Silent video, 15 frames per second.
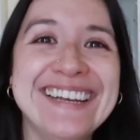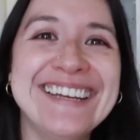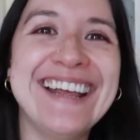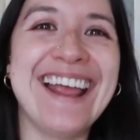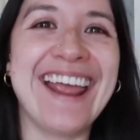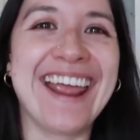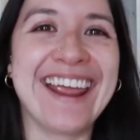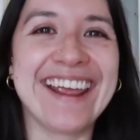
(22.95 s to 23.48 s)

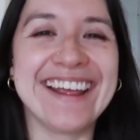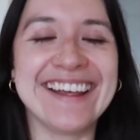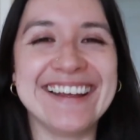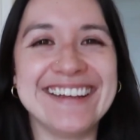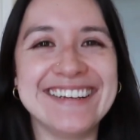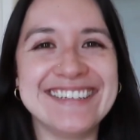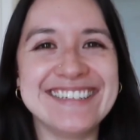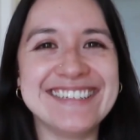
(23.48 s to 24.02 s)

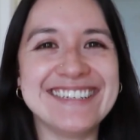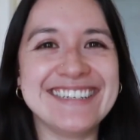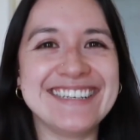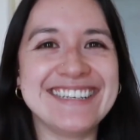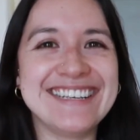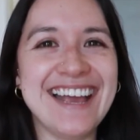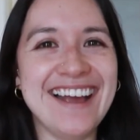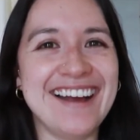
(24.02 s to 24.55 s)
And
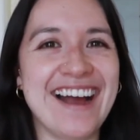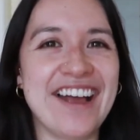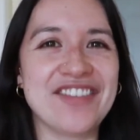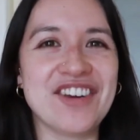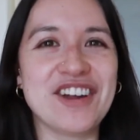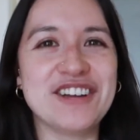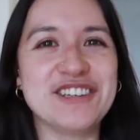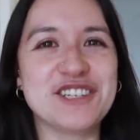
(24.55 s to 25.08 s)
yeah, I
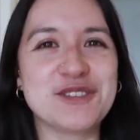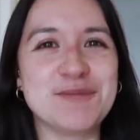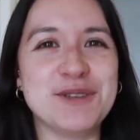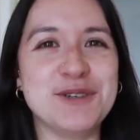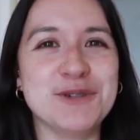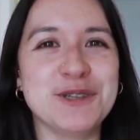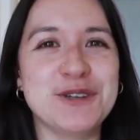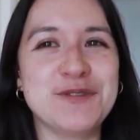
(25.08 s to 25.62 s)
thought it'd just
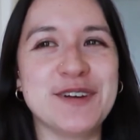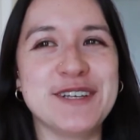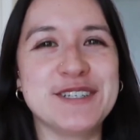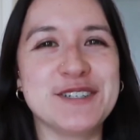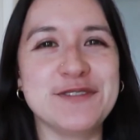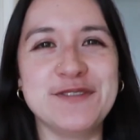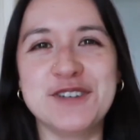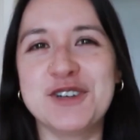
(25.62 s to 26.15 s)
be really fun
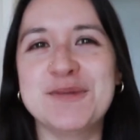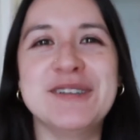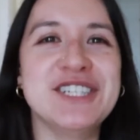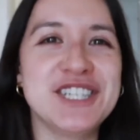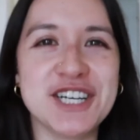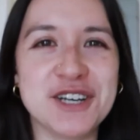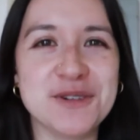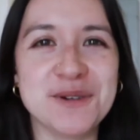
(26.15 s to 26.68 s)
to film and
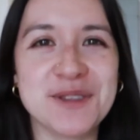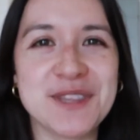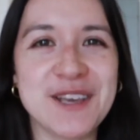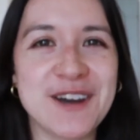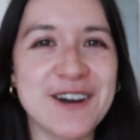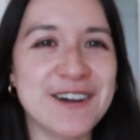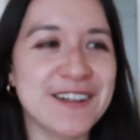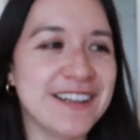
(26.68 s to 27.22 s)
share with
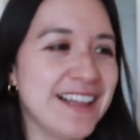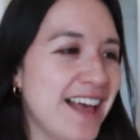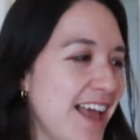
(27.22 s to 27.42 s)
y'all.